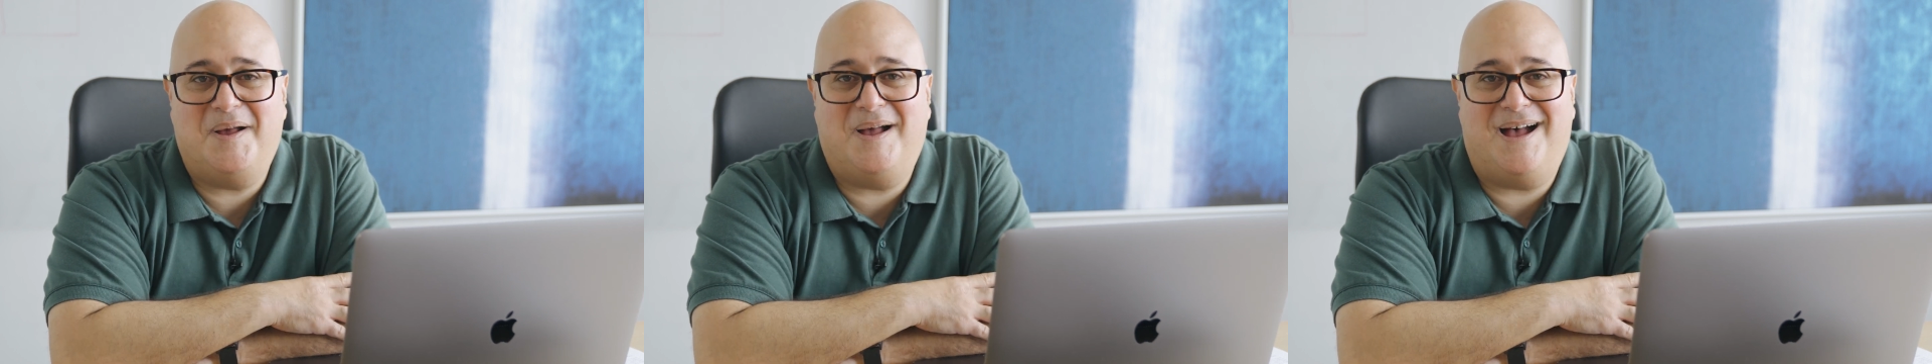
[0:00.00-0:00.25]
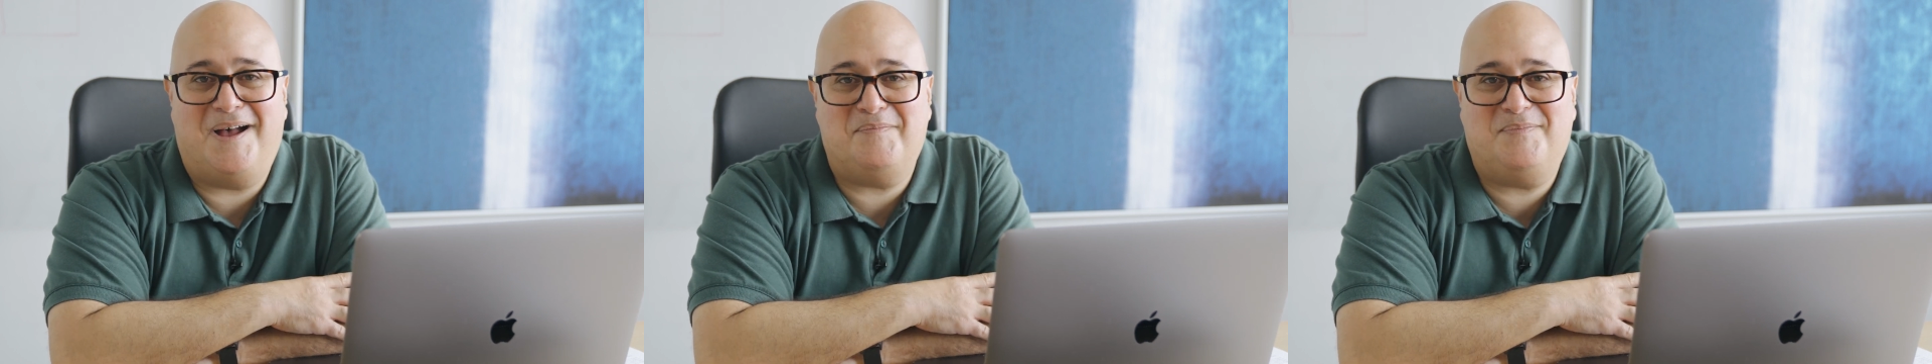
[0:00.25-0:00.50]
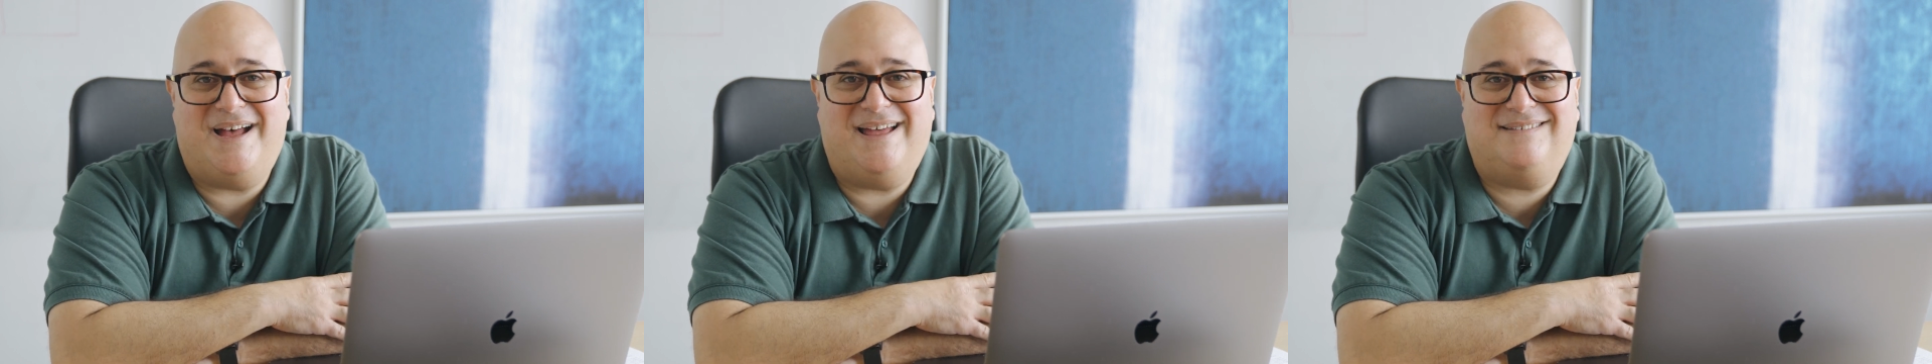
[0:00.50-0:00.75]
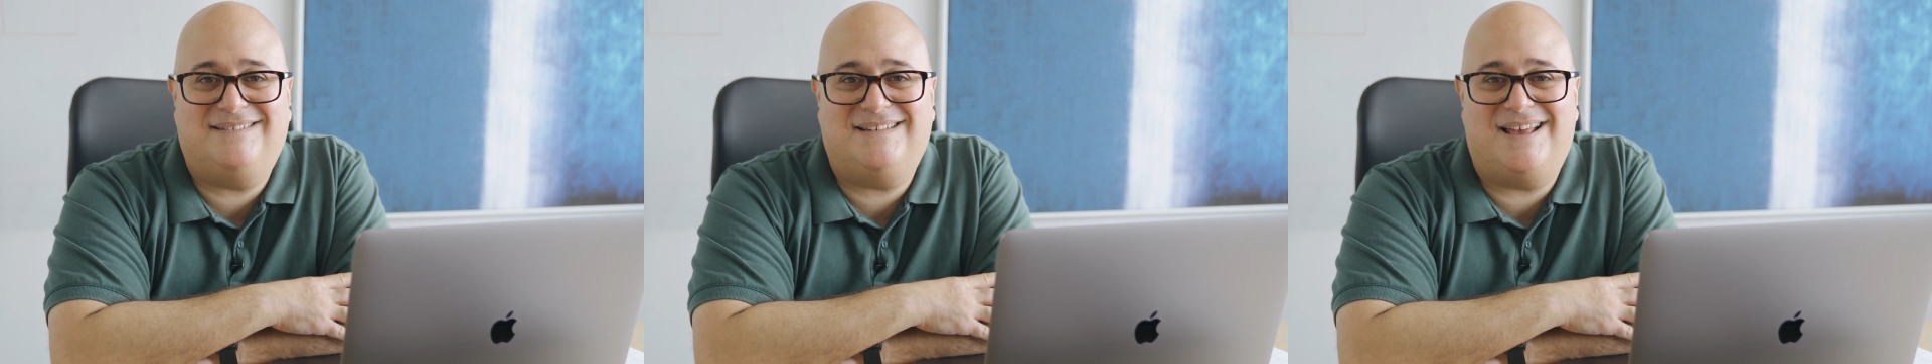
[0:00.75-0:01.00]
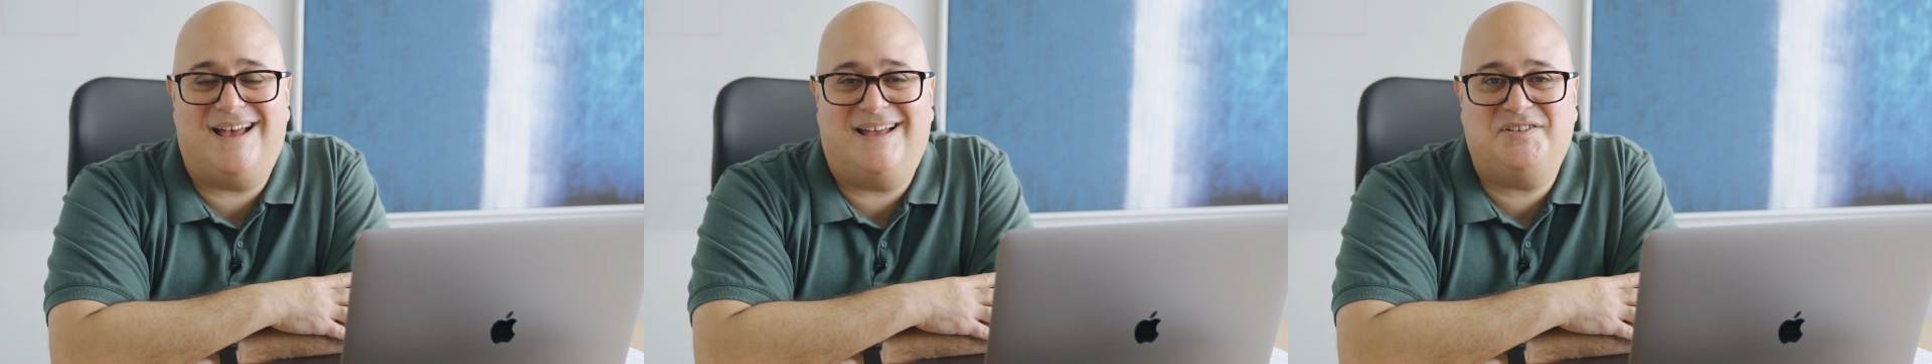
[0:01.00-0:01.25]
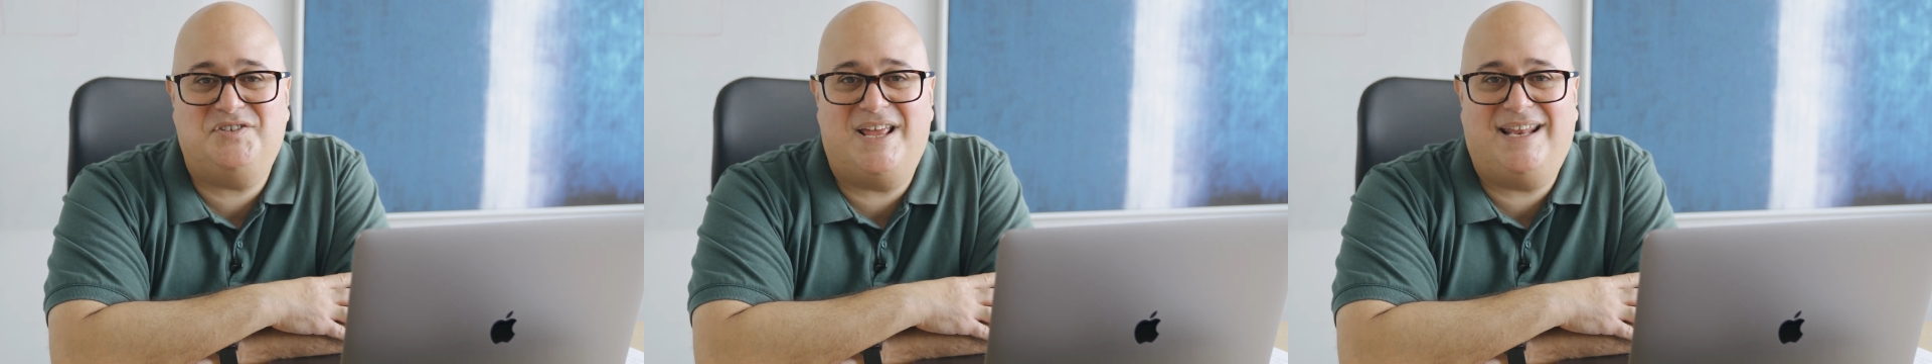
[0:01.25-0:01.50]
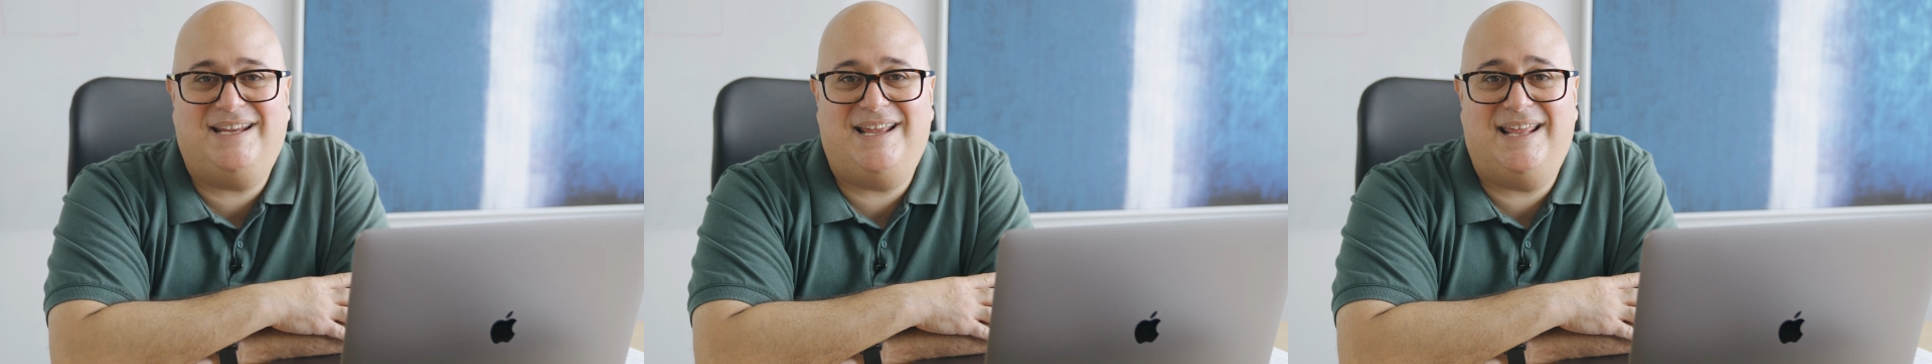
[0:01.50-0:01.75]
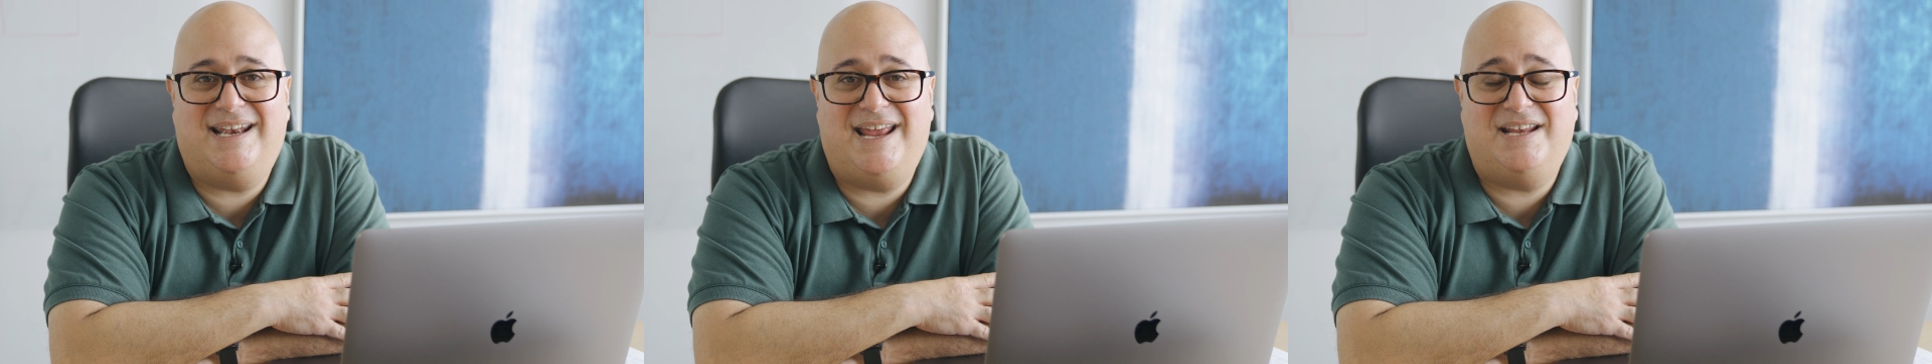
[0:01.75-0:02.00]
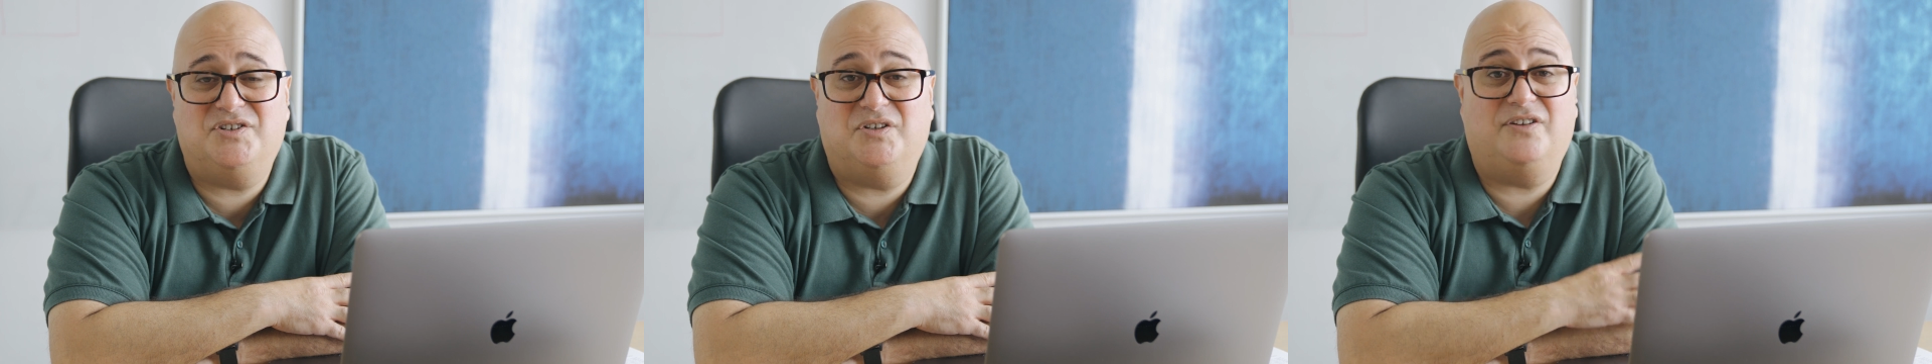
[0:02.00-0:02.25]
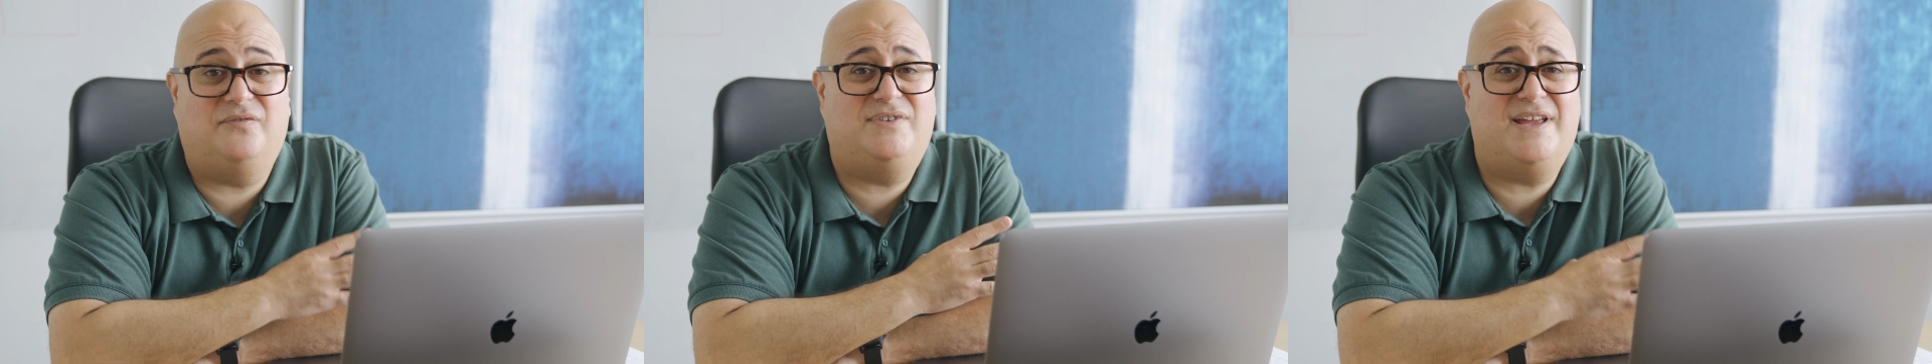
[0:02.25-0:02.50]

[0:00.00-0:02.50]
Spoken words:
but Chenny and Angel have